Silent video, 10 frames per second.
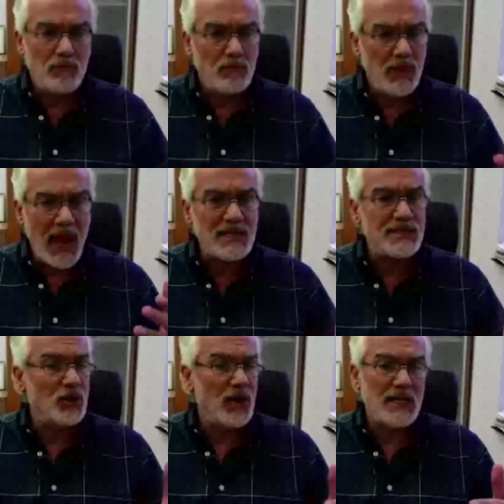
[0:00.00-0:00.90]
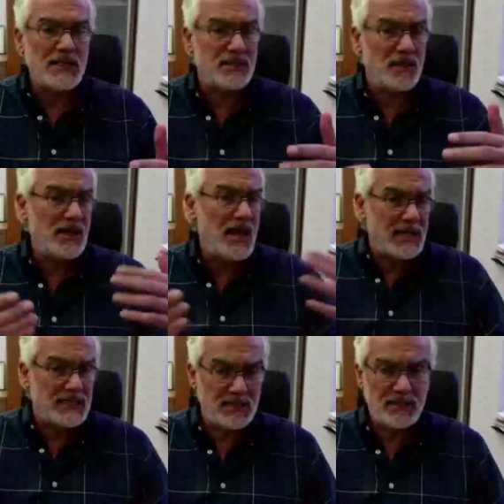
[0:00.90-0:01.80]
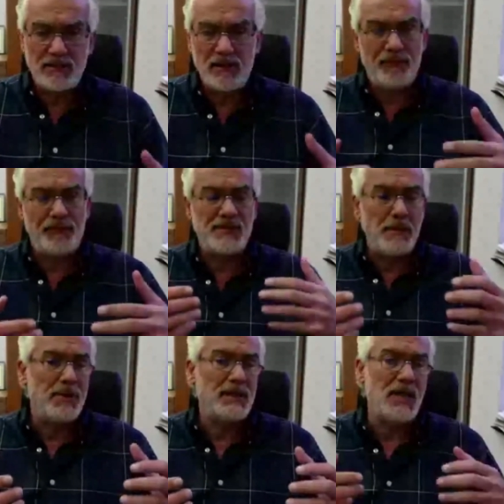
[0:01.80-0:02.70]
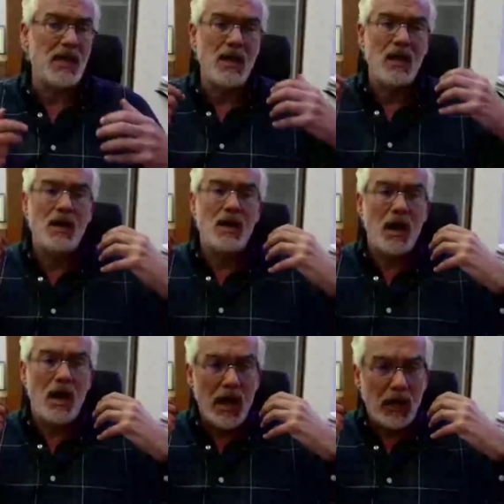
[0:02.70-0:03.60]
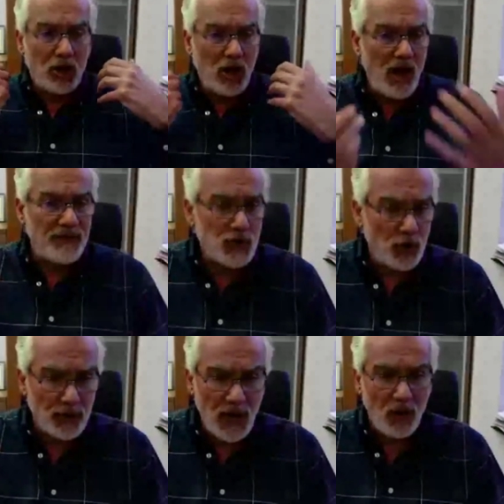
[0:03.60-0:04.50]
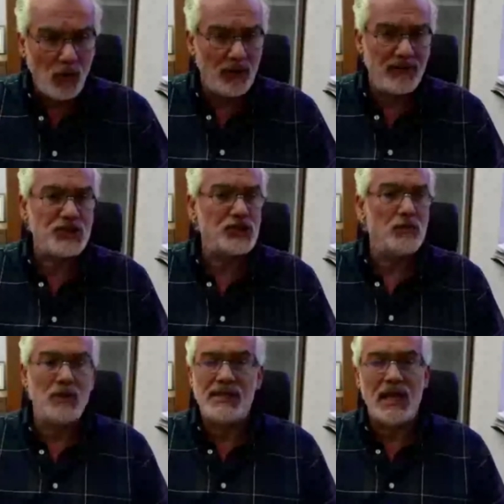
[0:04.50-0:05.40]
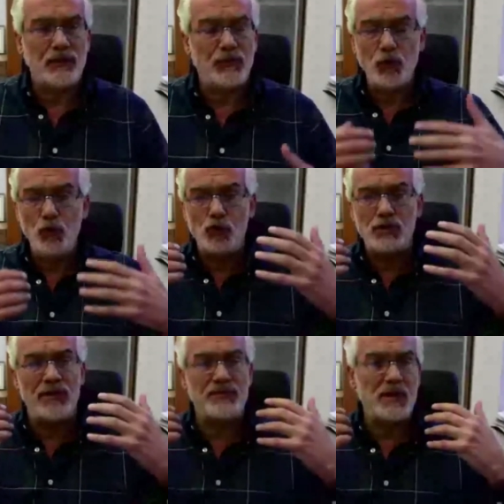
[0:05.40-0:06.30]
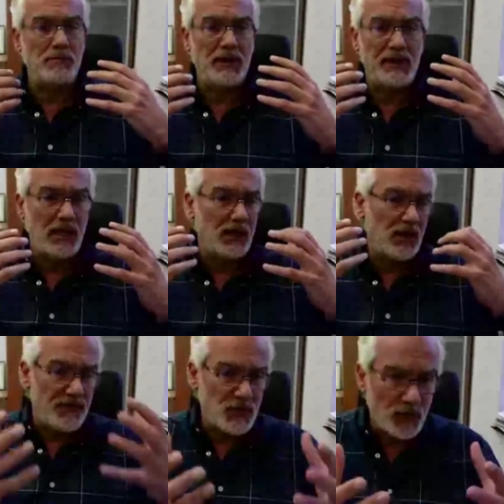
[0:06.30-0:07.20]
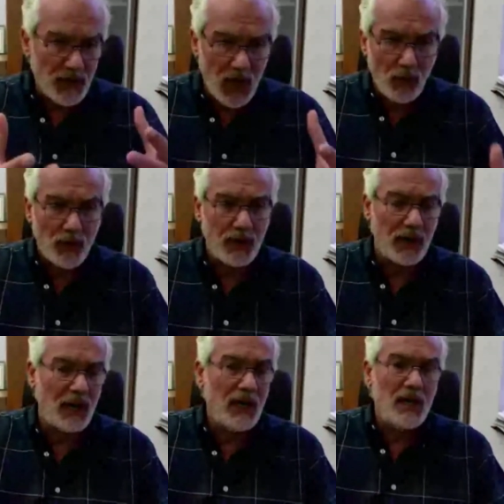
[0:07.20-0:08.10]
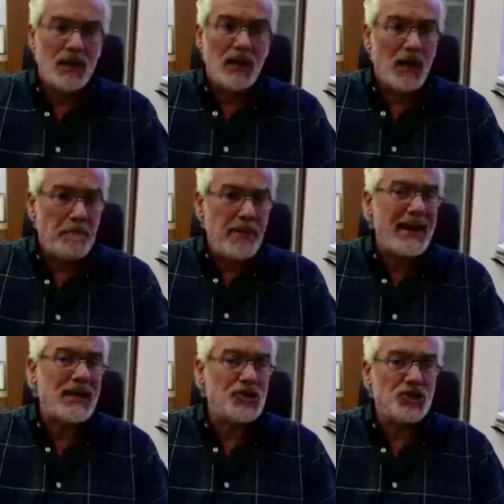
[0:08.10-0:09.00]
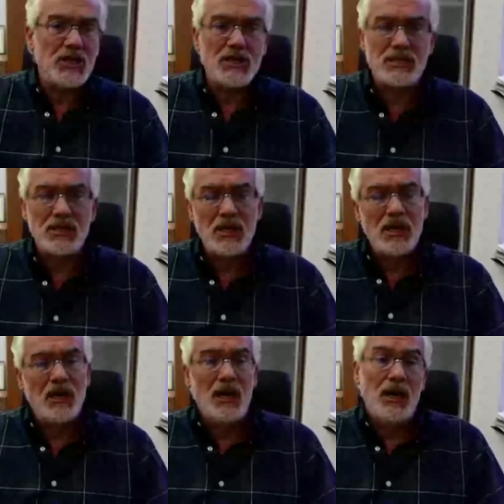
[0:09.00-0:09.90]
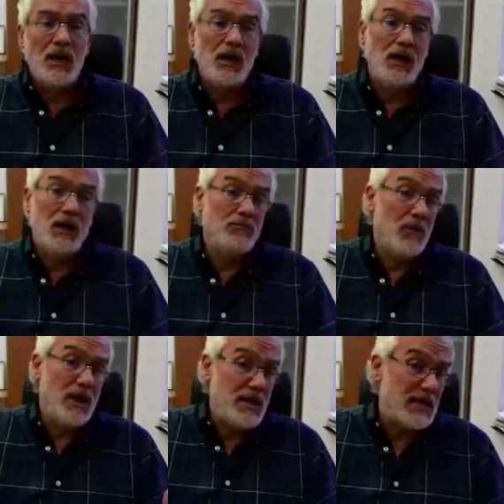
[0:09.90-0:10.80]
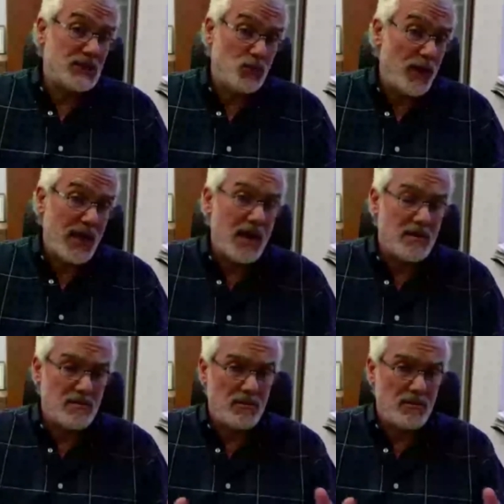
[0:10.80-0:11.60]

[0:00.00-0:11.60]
The answer is yes. If somebody coughs on our vegetables and fruits, if somebody coughs on our packages, yes, we can.